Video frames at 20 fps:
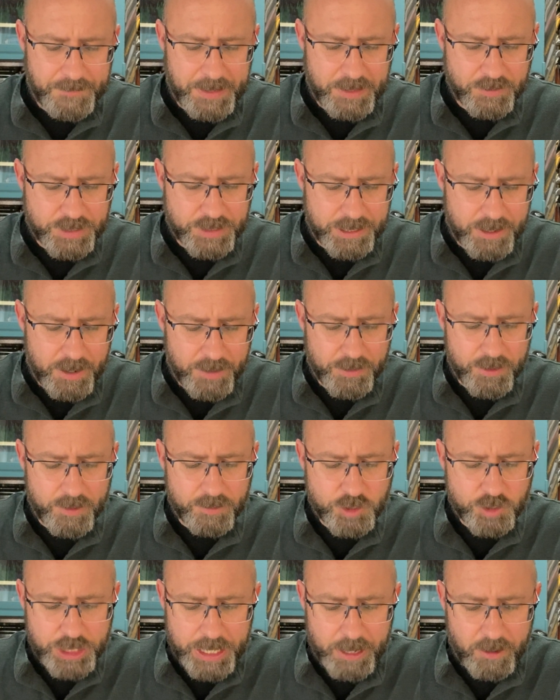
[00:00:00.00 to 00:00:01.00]
Here's another
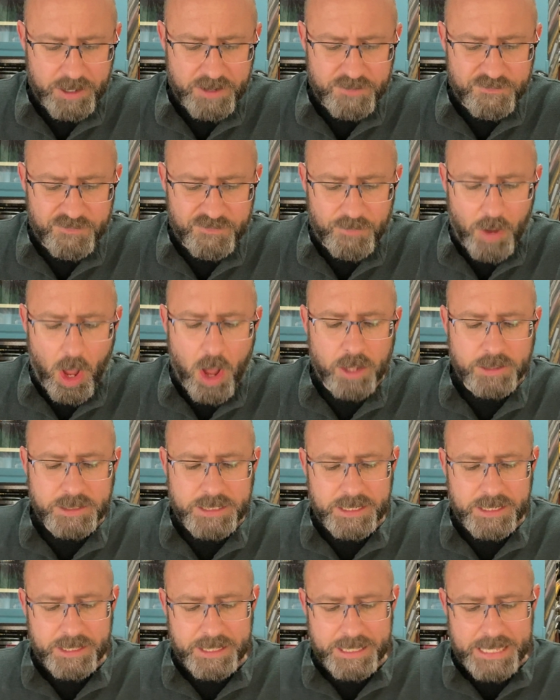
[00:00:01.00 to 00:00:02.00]
charity
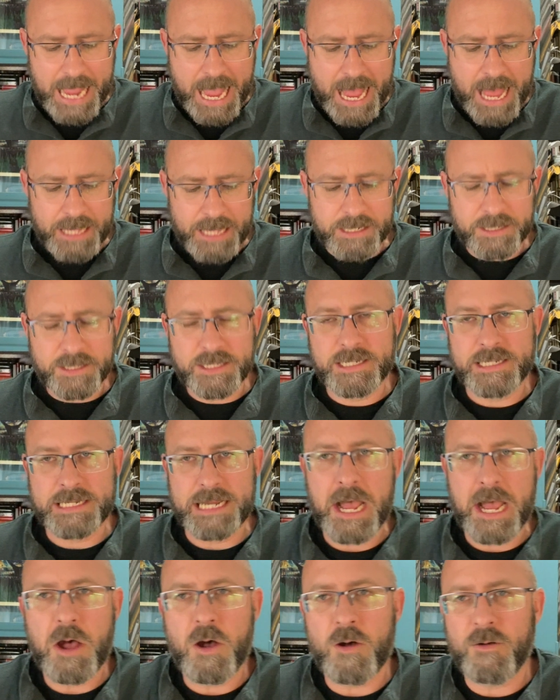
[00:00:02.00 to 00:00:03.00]
vaunteth not
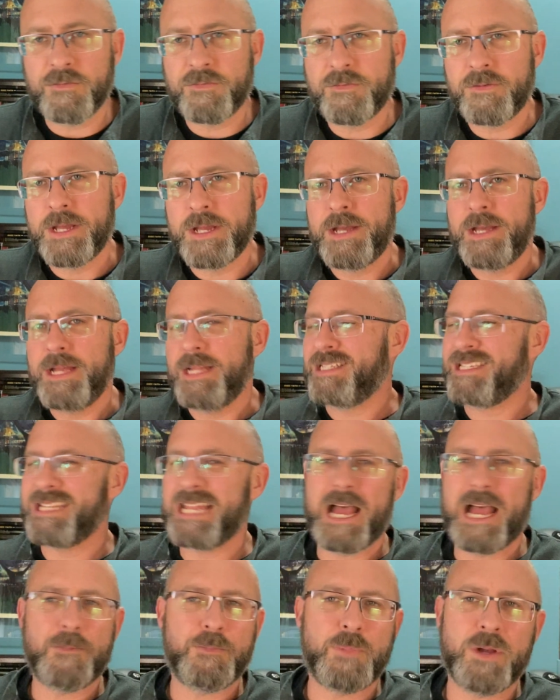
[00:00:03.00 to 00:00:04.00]
itself, it's not